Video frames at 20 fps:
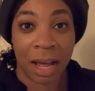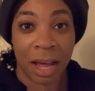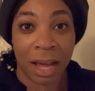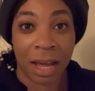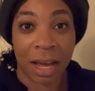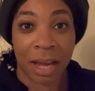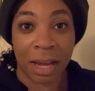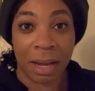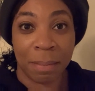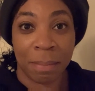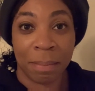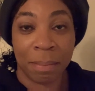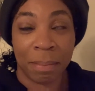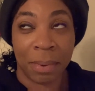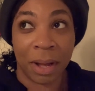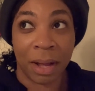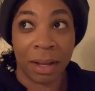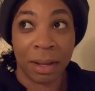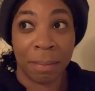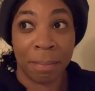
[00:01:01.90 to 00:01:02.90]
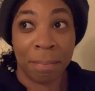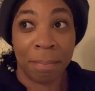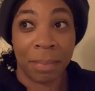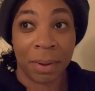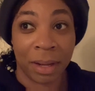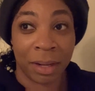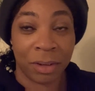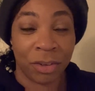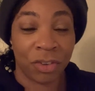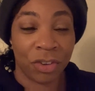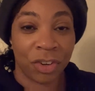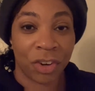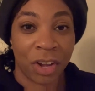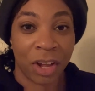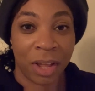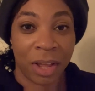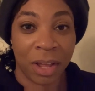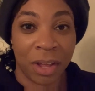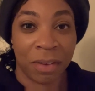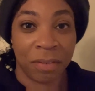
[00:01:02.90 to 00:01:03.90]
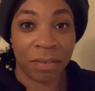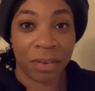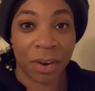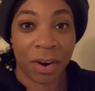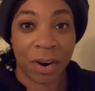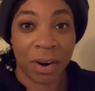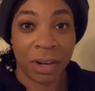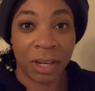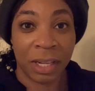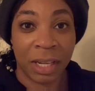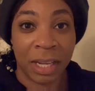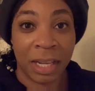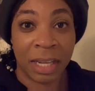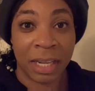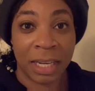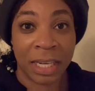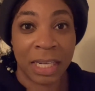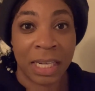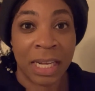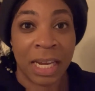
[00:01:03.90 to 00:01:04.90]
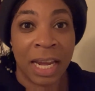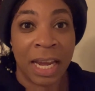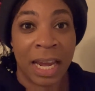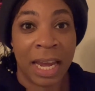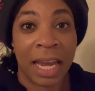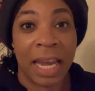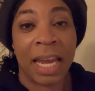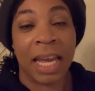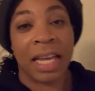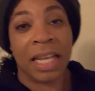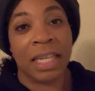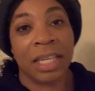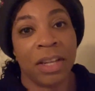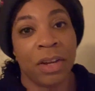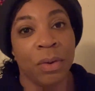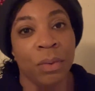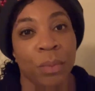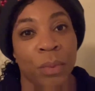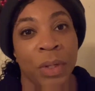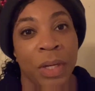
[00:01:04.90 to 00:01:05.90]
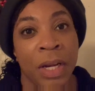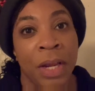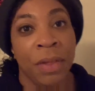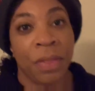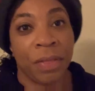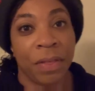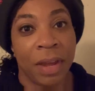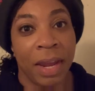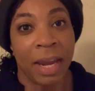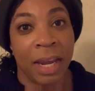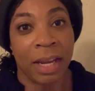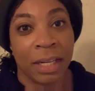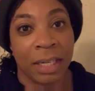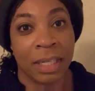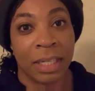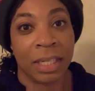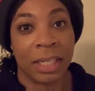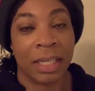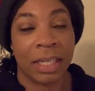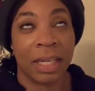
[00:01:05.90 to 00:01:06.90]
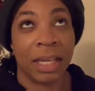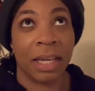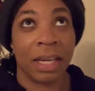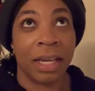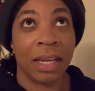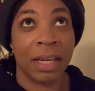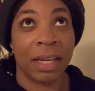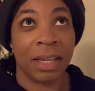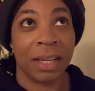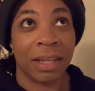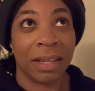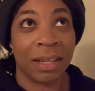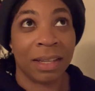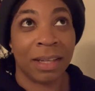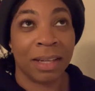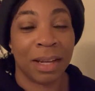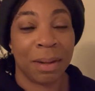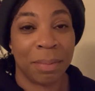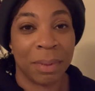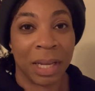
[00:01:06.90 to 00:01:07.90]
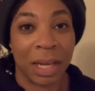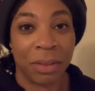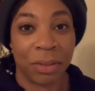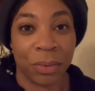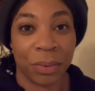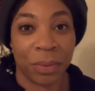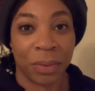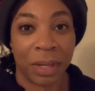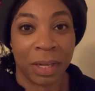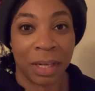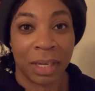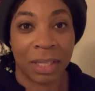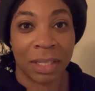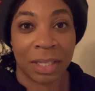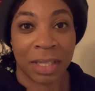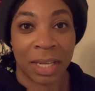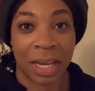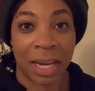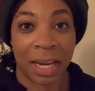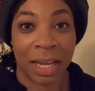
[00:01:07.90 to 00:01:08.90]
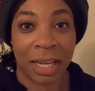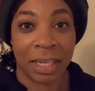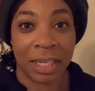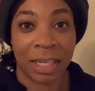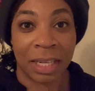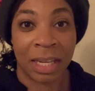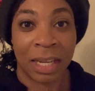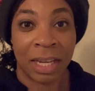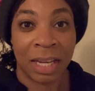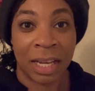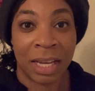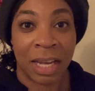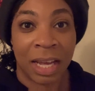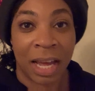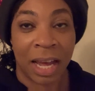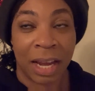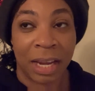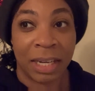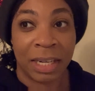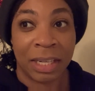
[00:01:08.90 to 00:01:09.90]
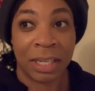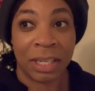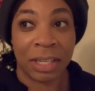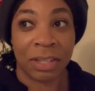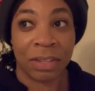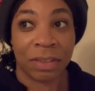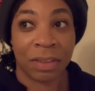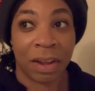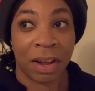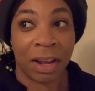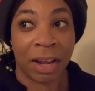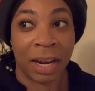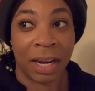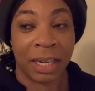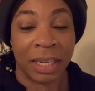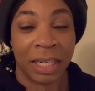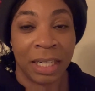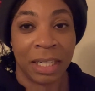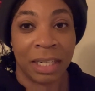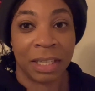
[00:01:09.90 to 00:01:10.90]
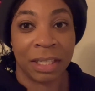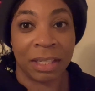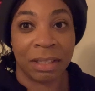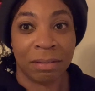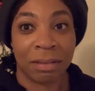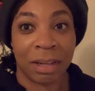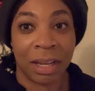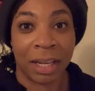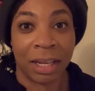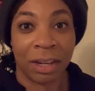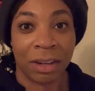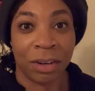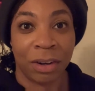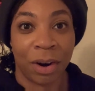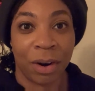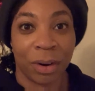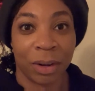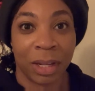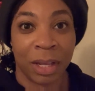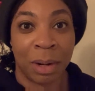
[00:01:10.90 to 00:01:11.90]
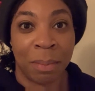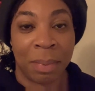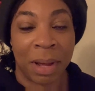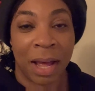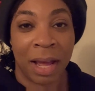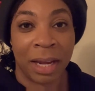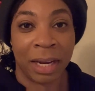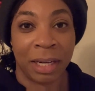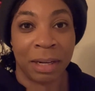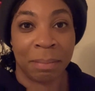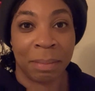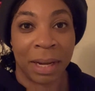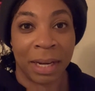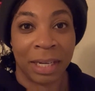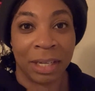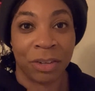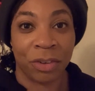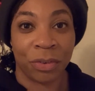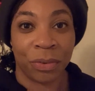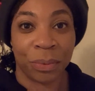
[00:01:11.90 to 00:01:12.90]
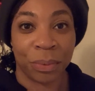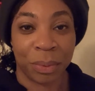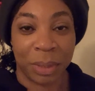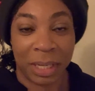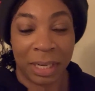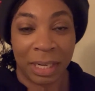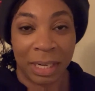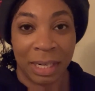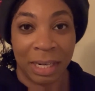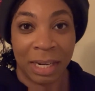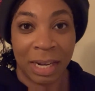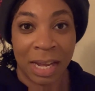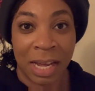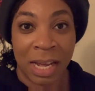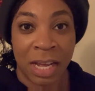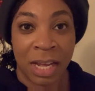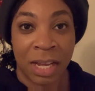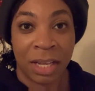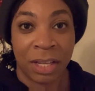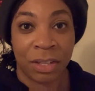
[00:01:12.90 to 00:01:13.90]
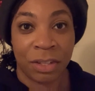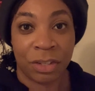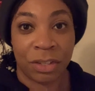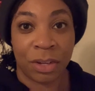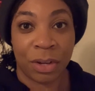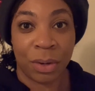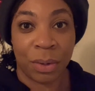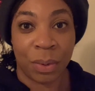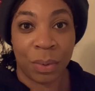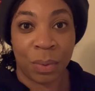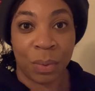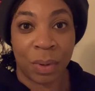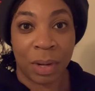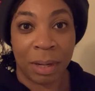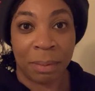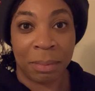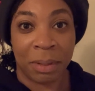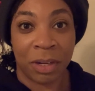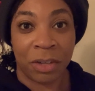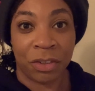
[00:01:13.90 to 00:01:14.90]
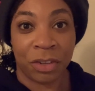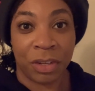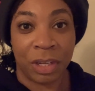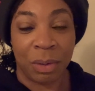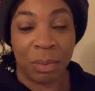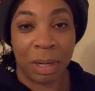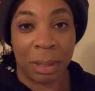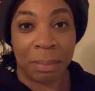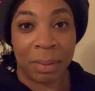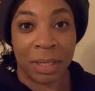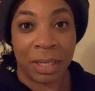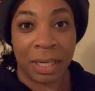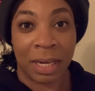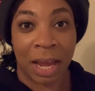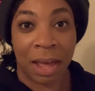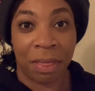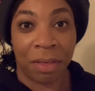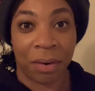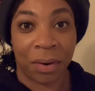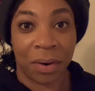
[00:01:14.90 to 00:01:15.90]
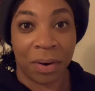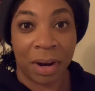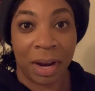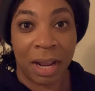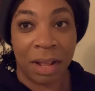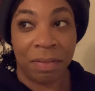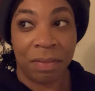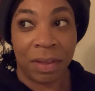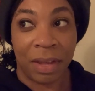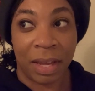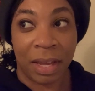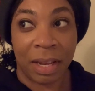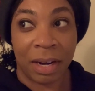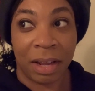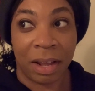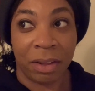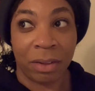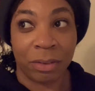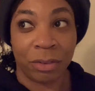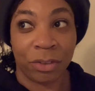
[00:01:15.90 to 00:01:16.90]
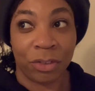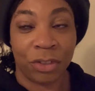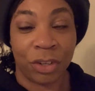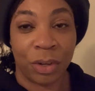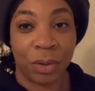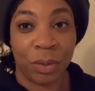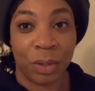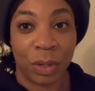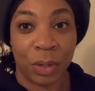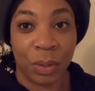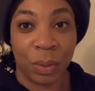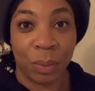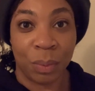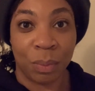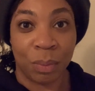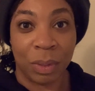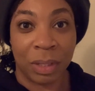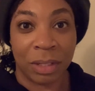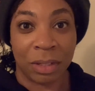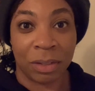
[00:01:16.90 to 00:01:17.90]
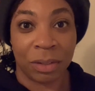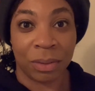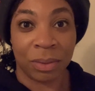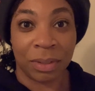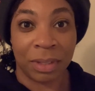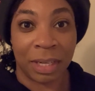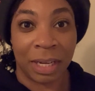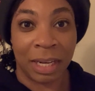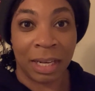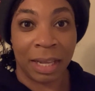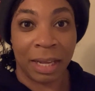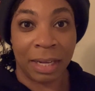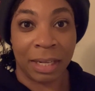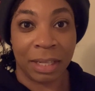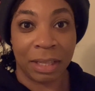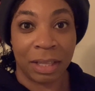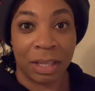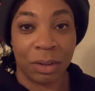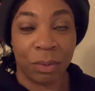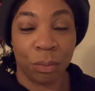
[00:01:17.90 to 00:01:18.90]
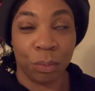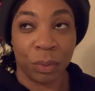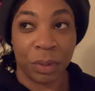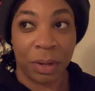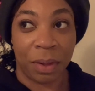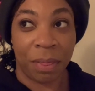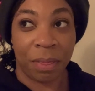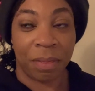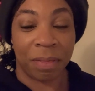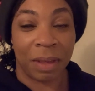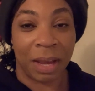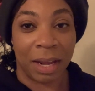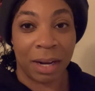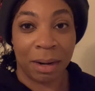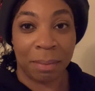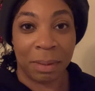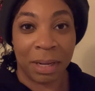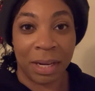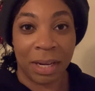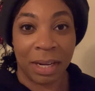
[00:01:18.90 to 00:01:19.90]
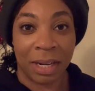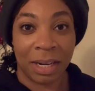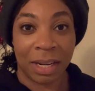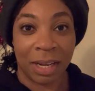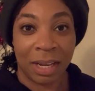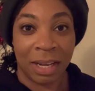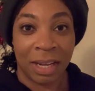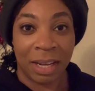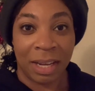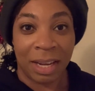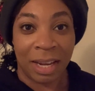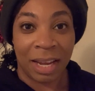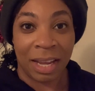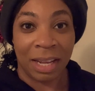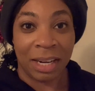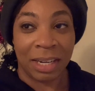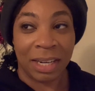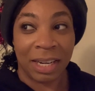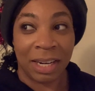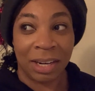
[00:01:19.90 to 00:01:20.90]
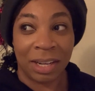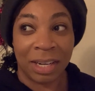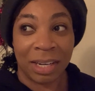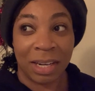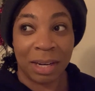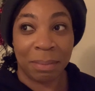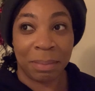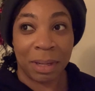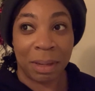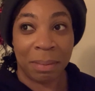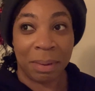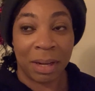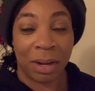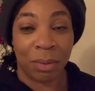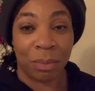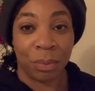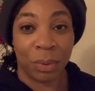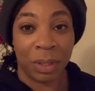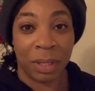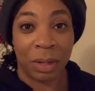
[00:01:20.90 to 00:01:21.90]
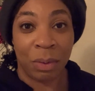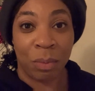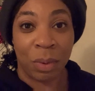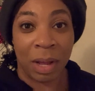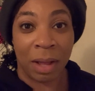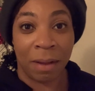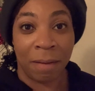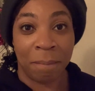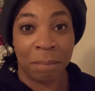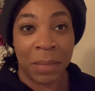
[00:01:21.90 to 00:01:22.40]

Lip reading: I bought a bunch of garland and a wreath and a couple other things, and I just thought I needed like a garland behind my tree. So I'm going to show you what I put together, and then I'll show you, once there's daylight, the wreath that I made. And it ended up coming out really well.